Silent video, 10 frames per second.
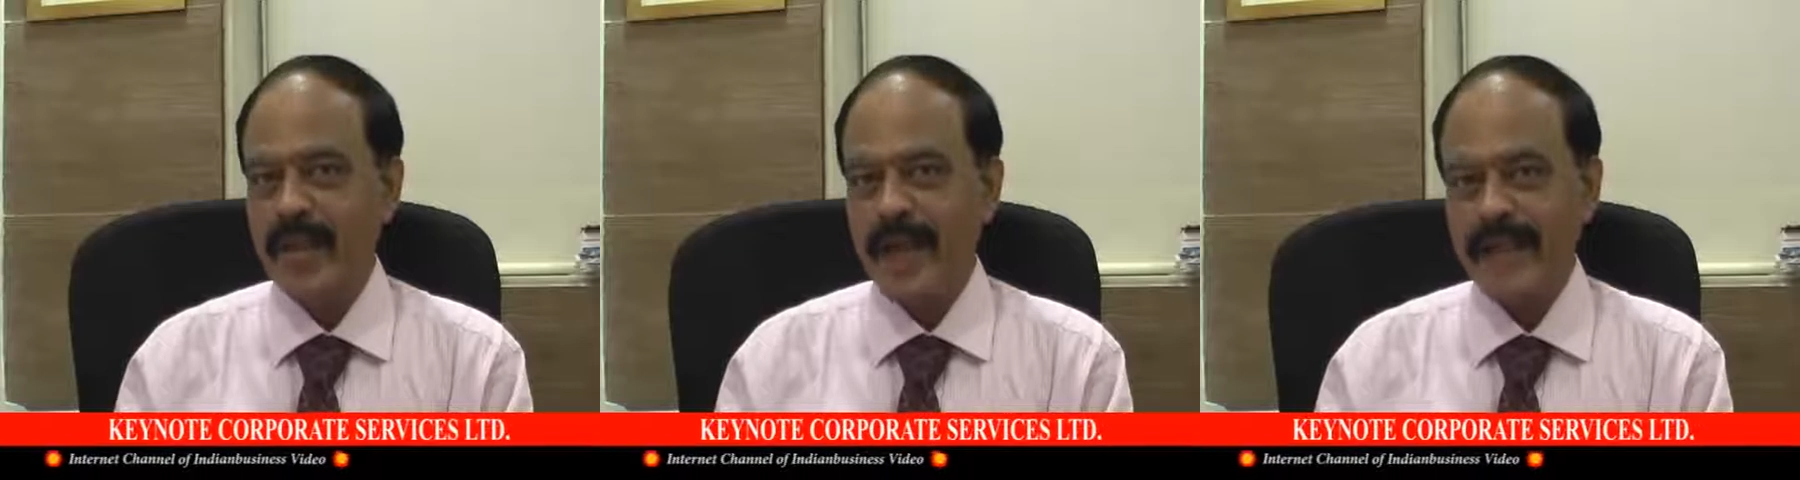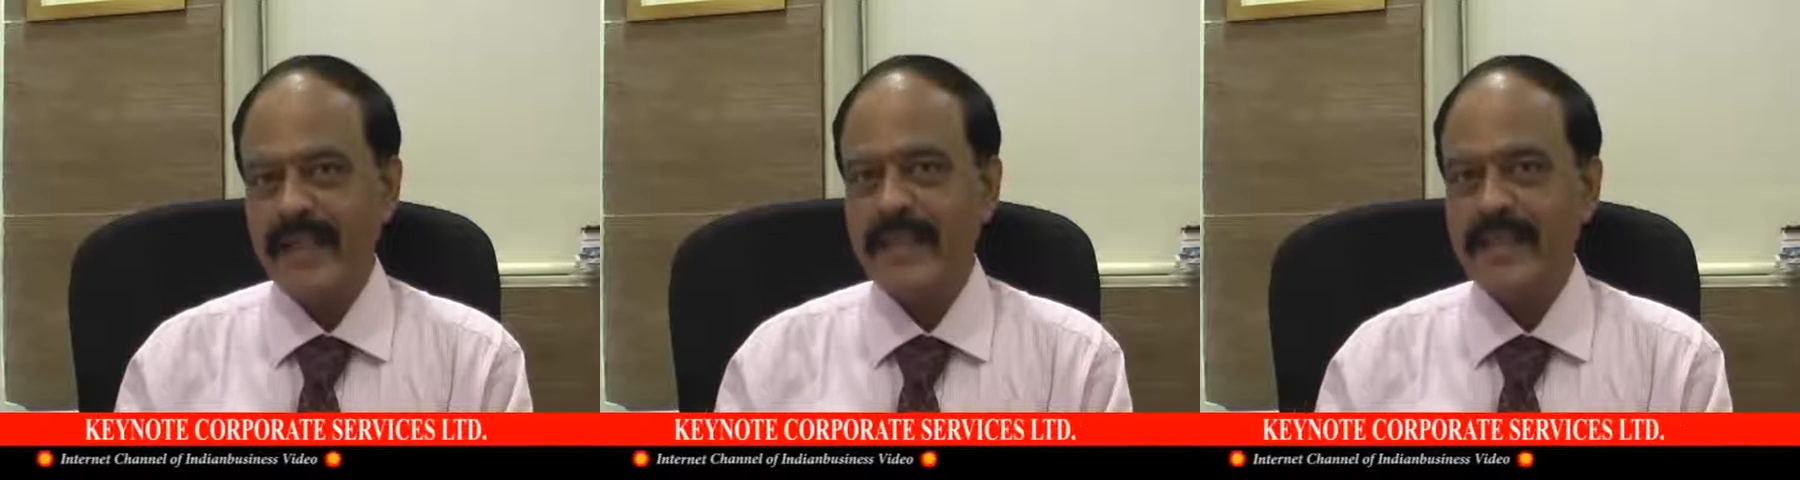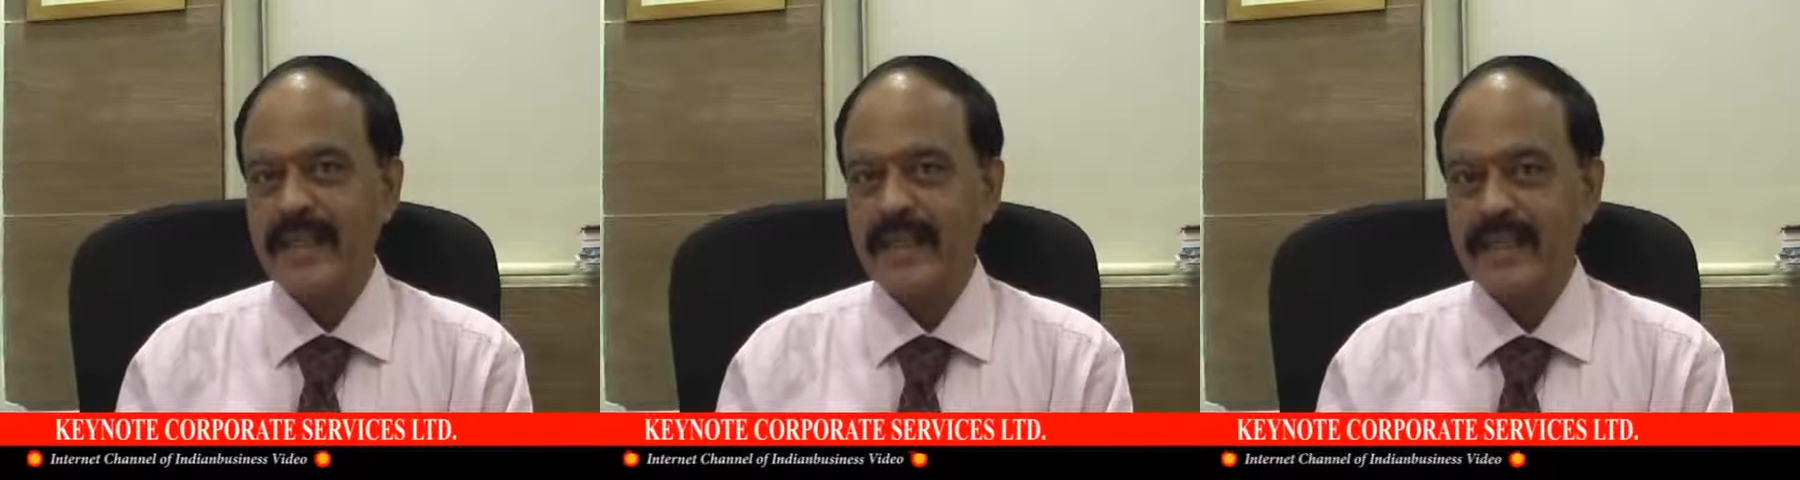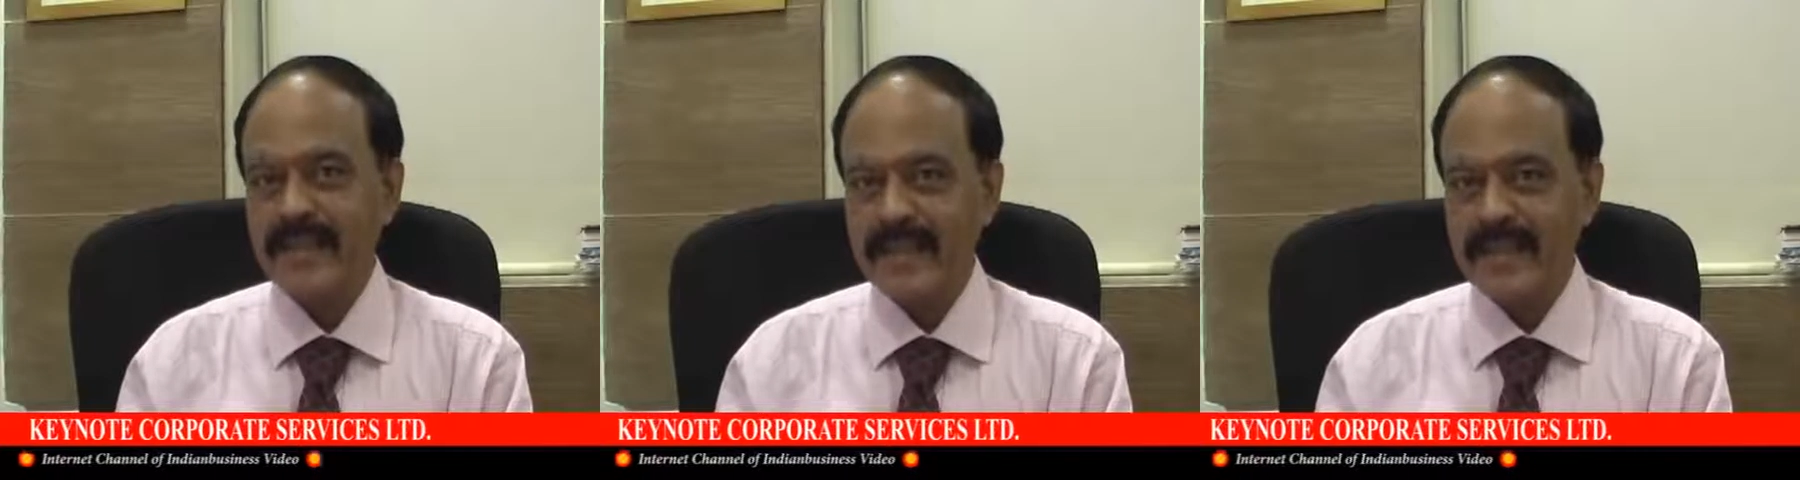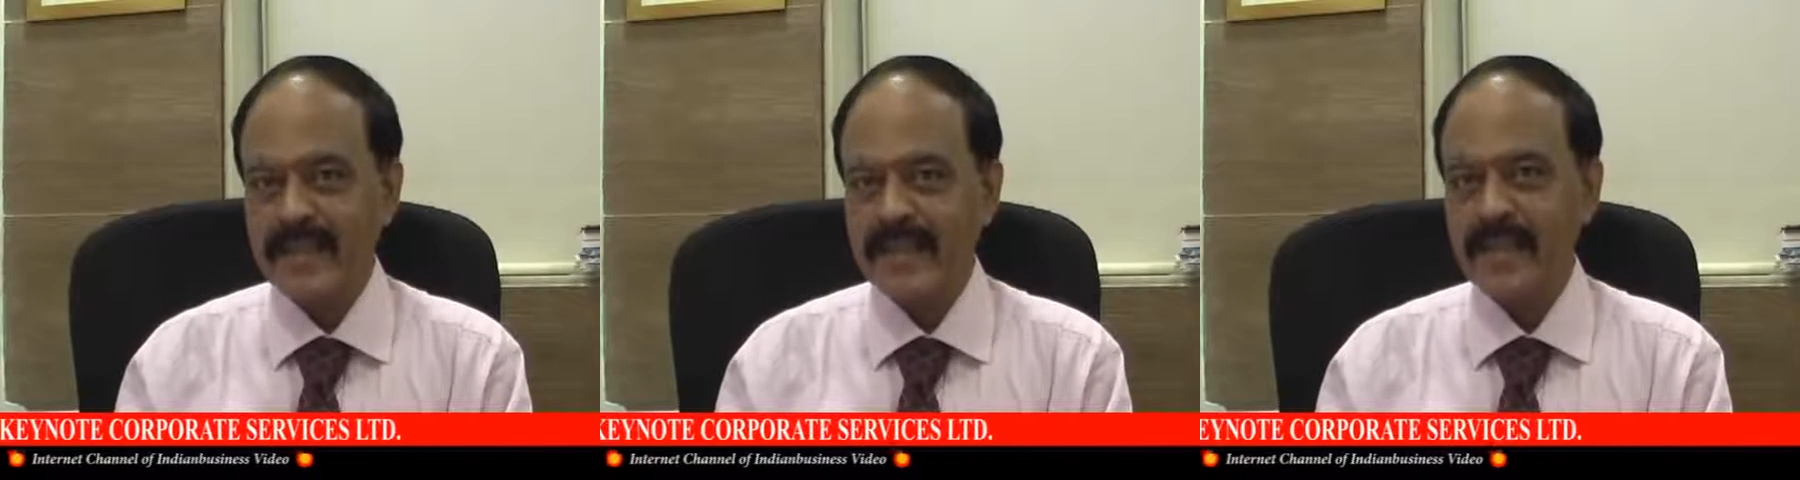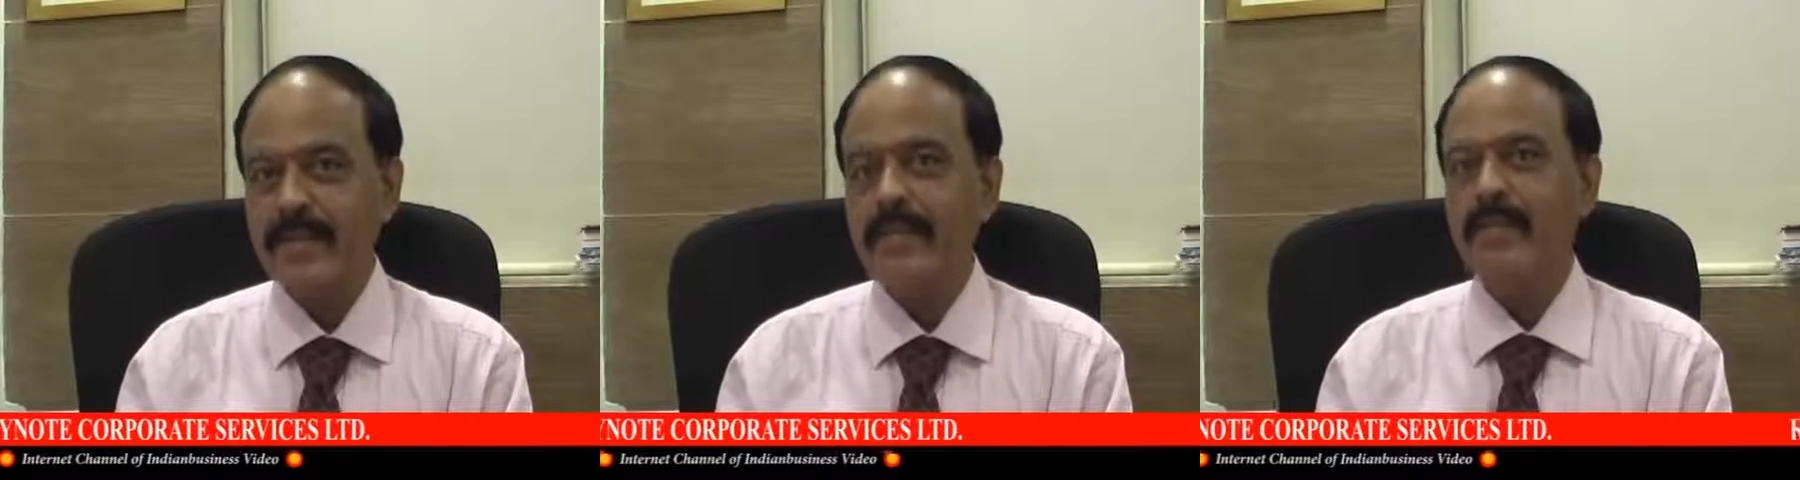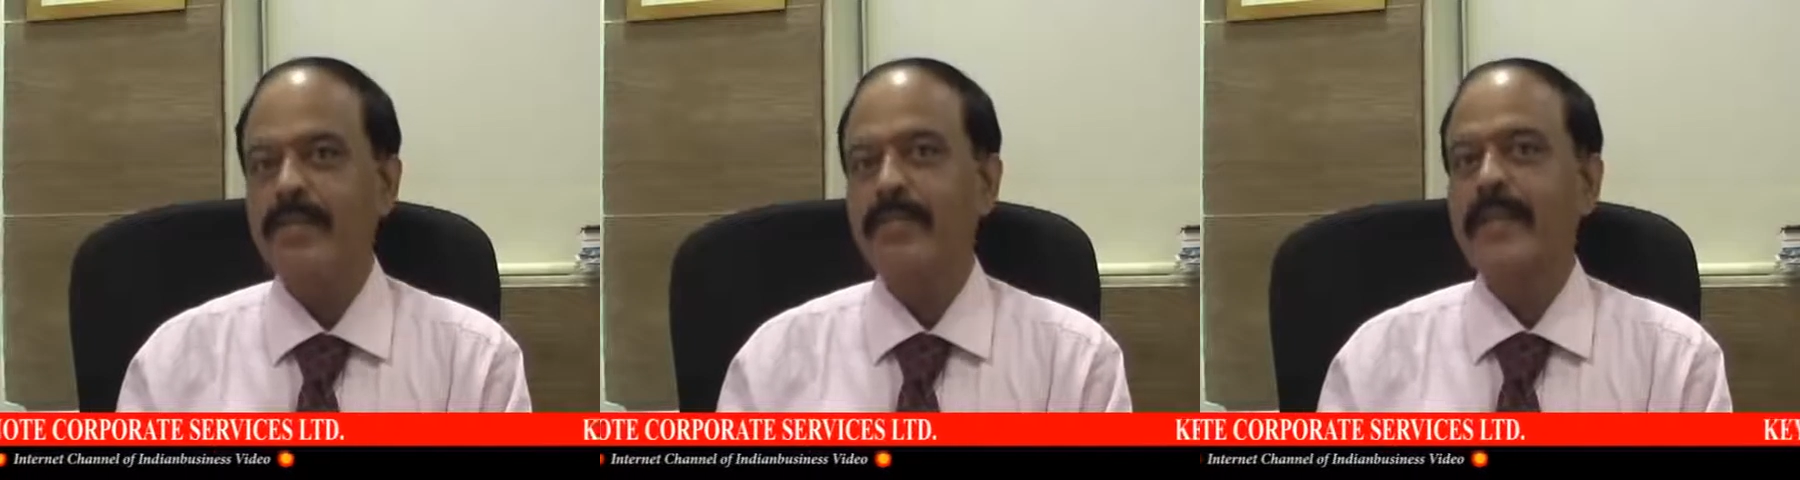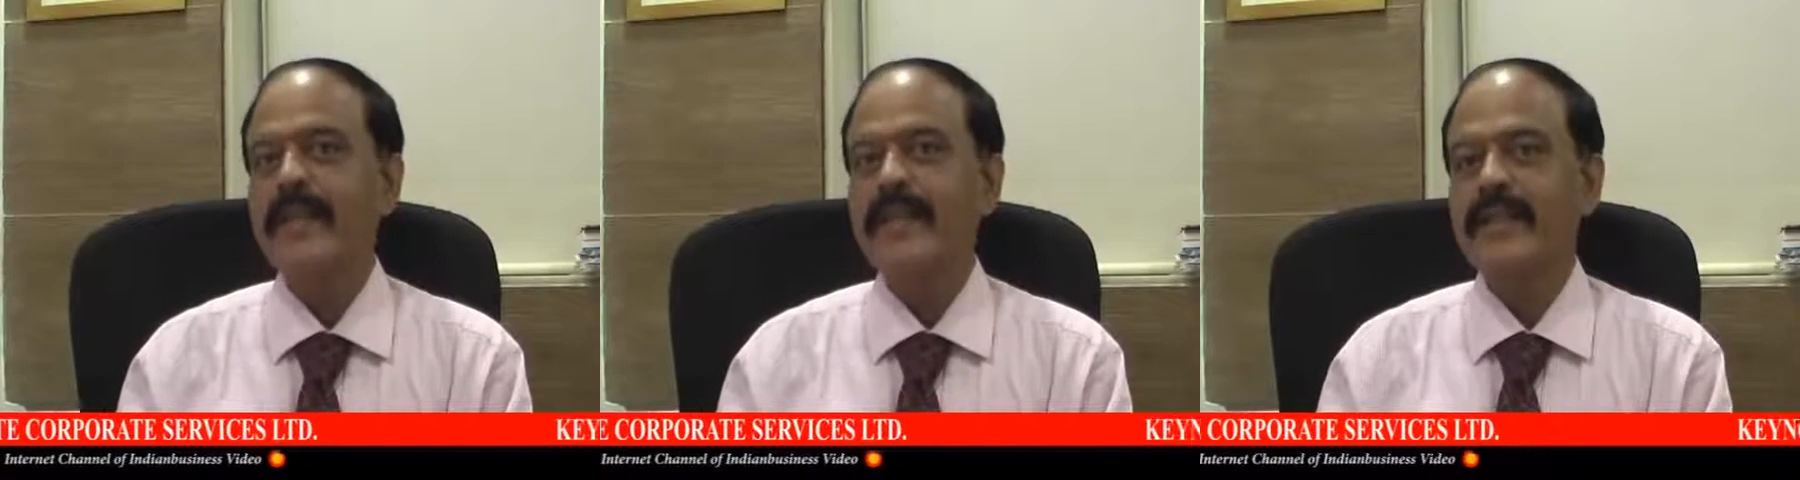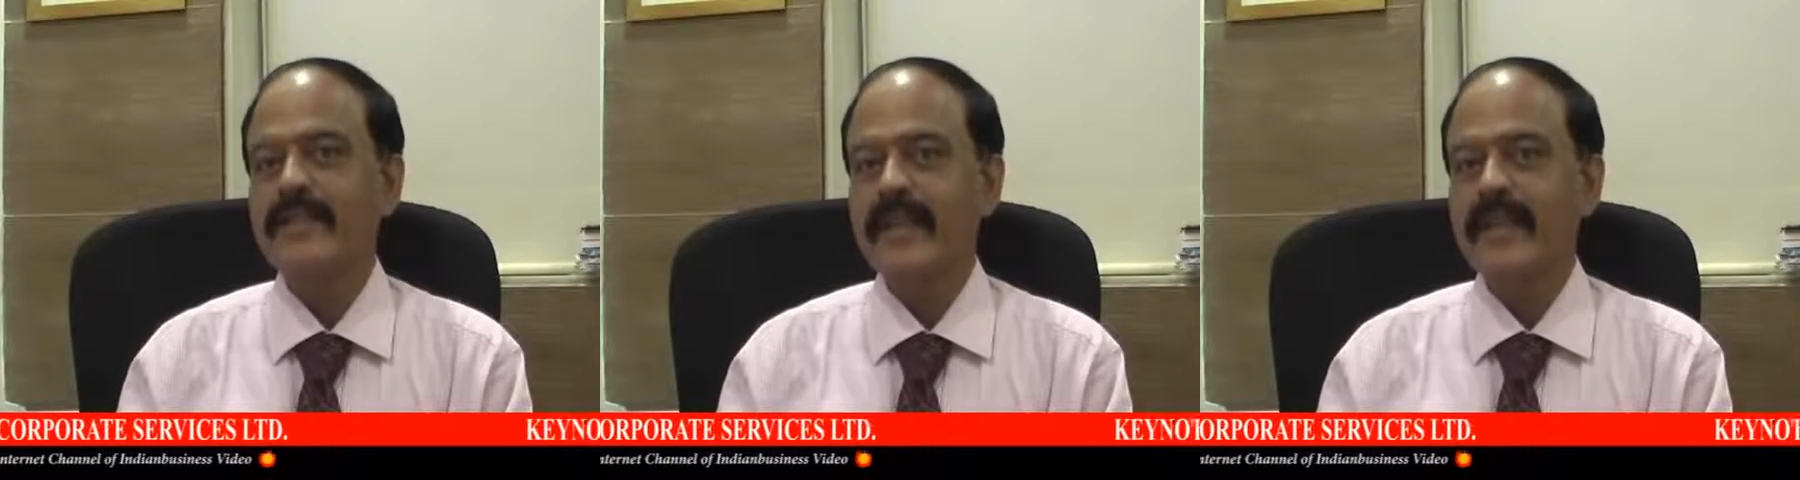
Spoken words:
and there is a consistent growth path